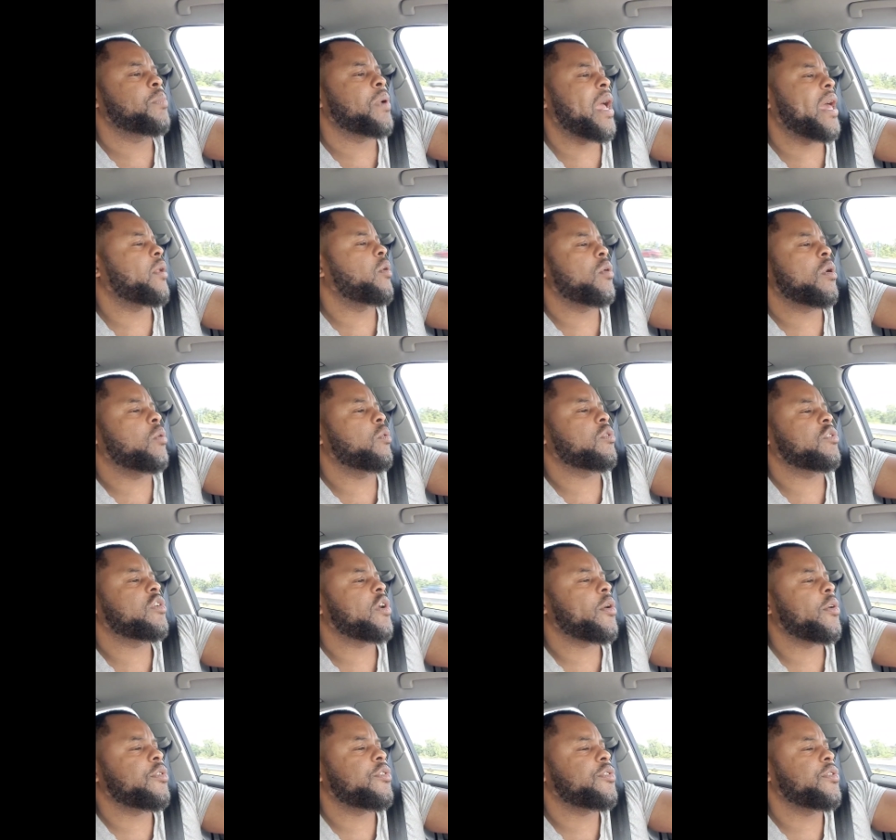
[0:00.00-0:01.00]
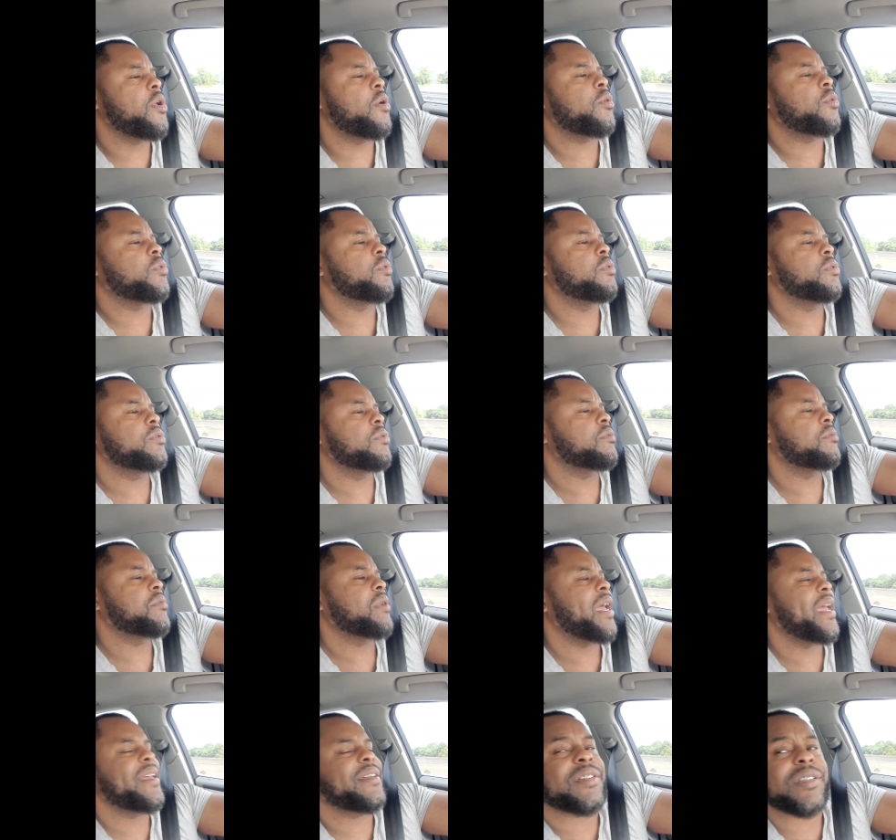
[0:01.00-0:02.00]
I don't go to church, no.
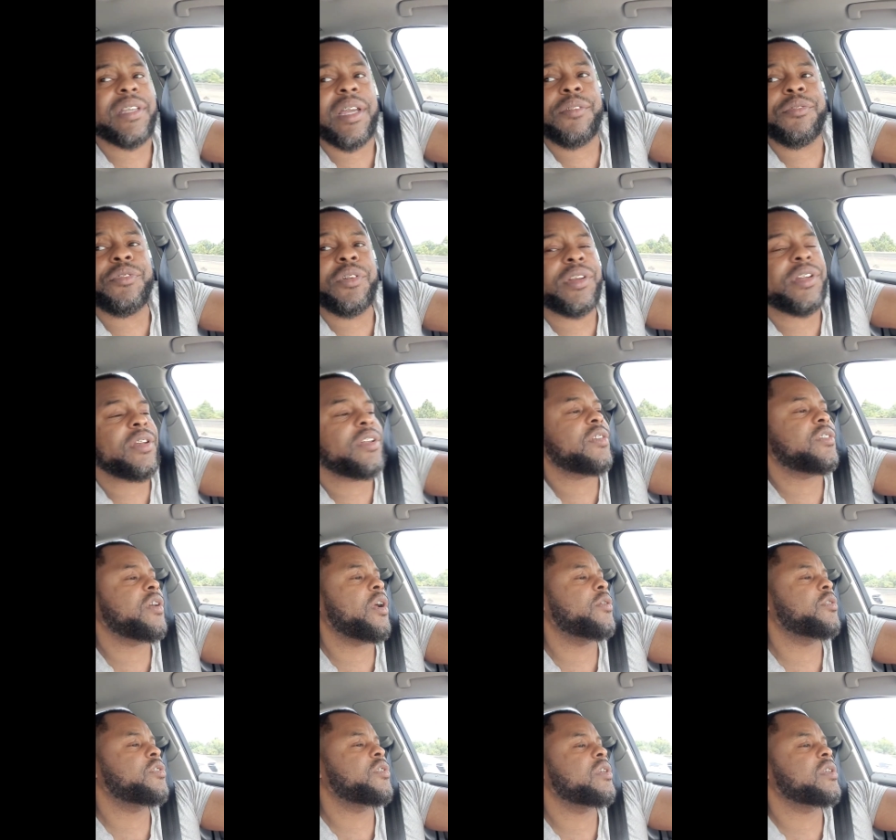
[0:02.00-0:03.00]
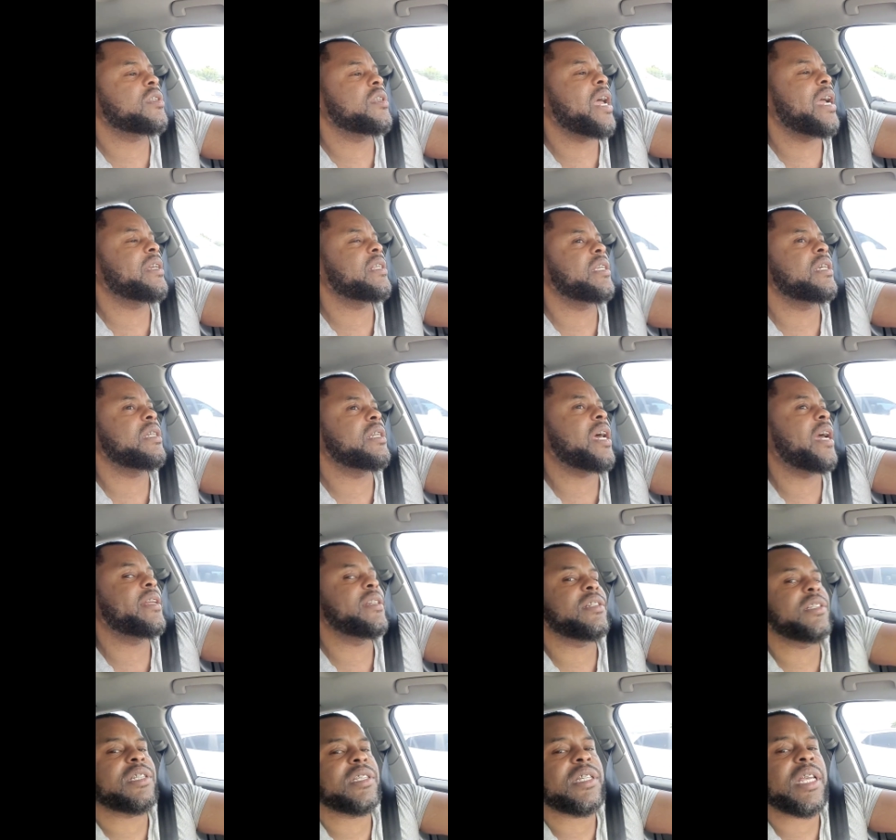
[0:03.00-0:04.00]
I ain't stepped foot in the church since
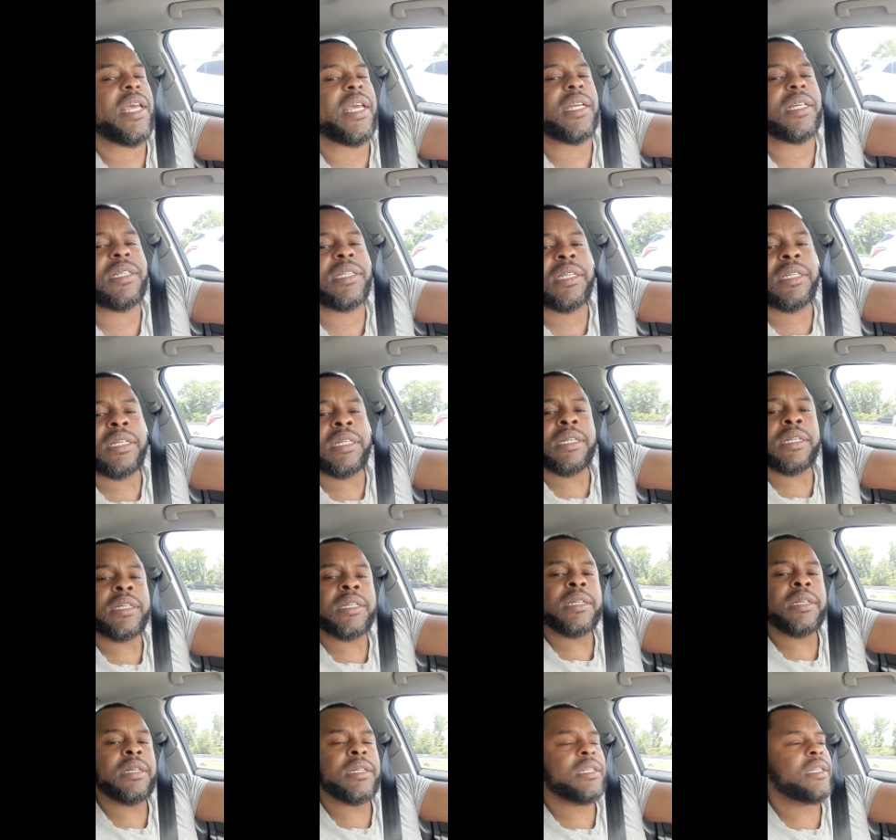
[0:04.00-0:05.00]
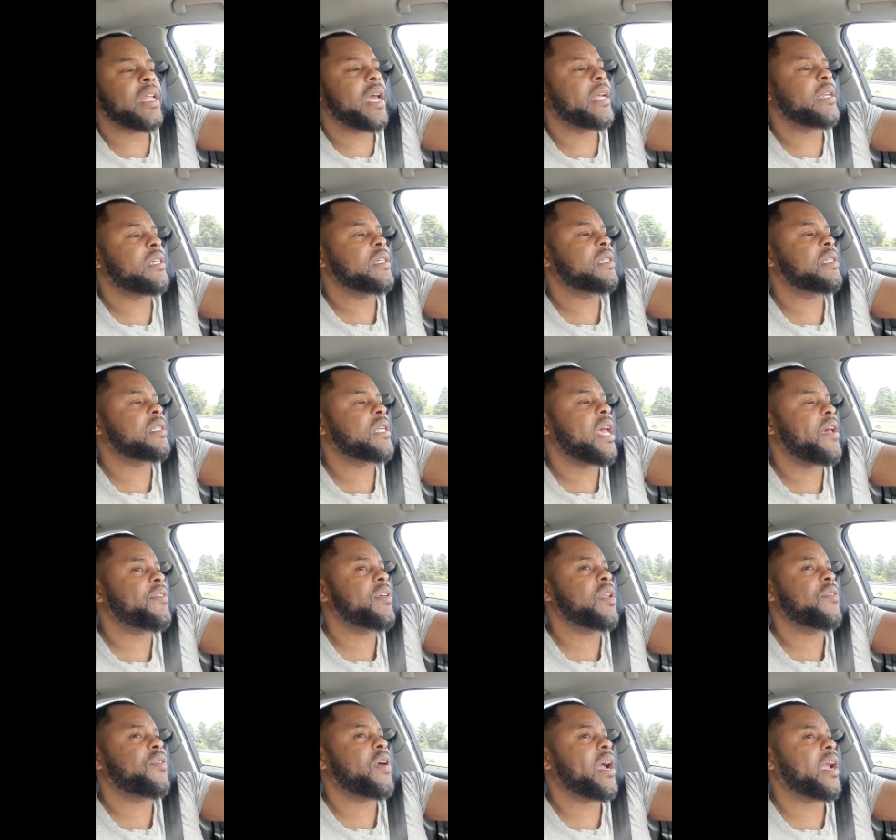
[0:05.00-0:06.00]
1996,
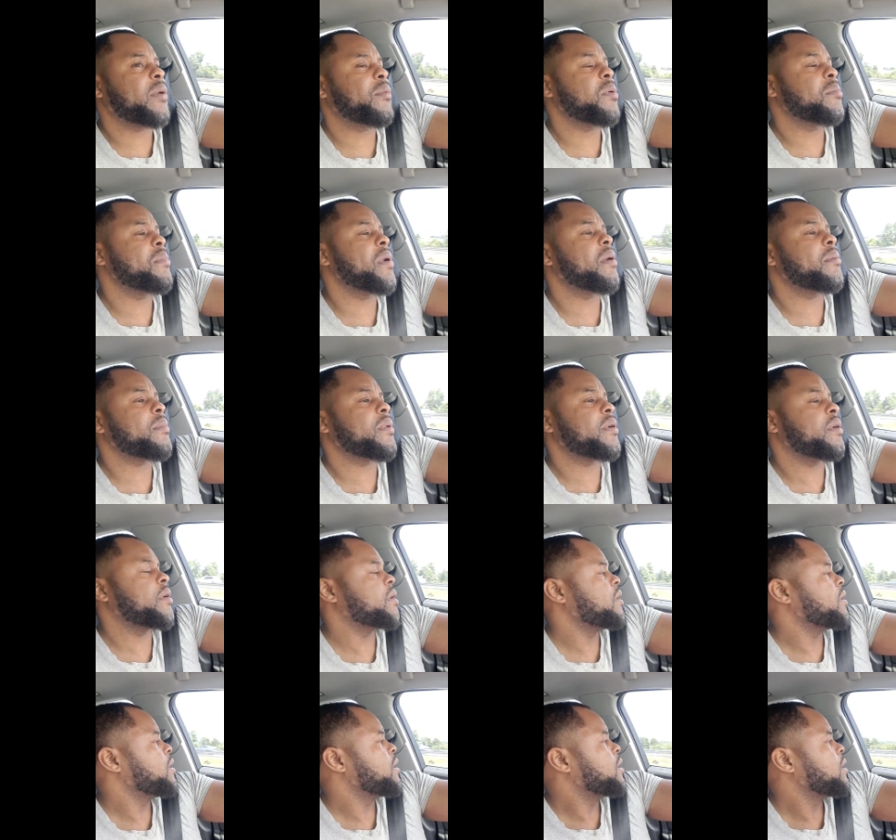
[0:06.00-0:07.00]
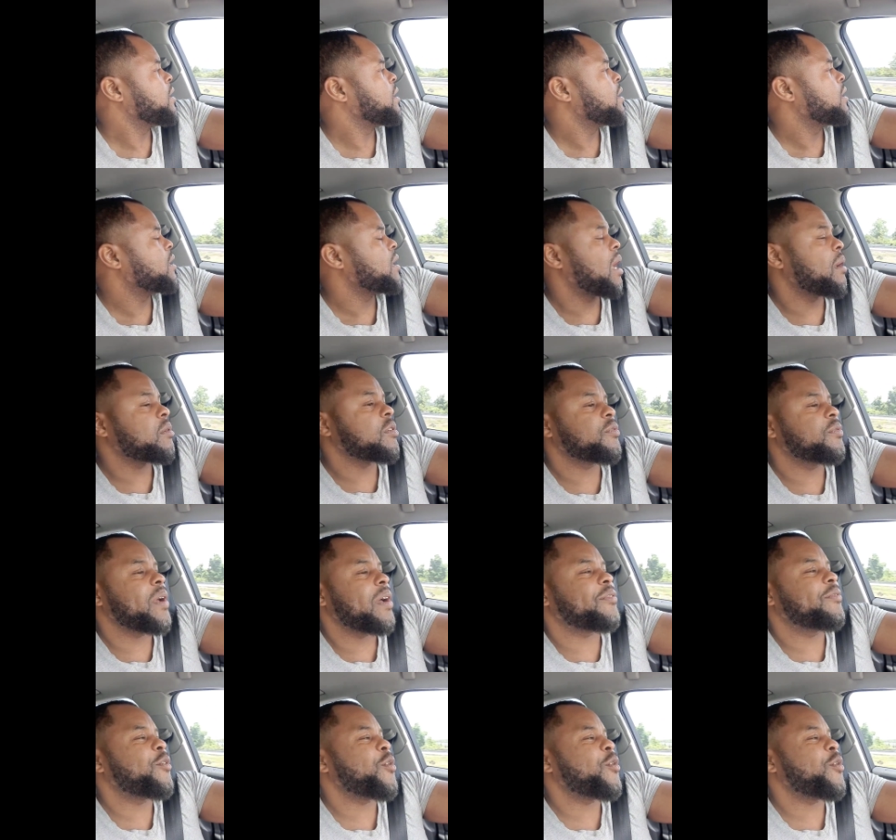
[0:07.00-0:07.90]
97, if I can remember. I was about